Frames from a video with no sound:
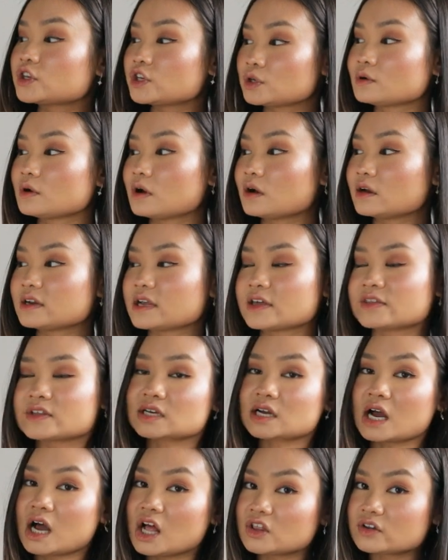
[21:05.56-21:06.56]
cute on, and the
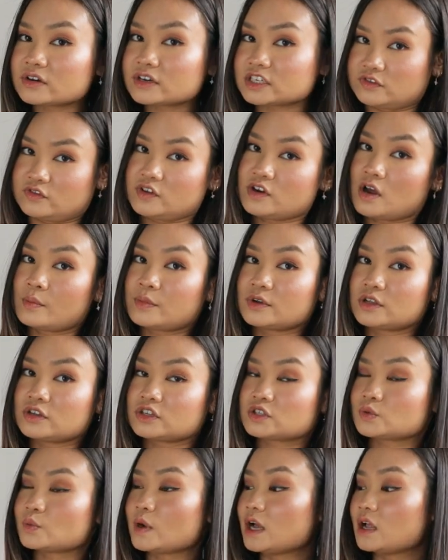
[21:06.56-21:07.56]
color is phenomenal
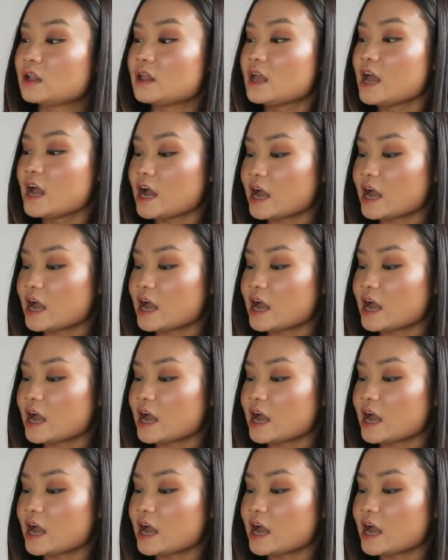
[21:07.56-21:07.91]
as well.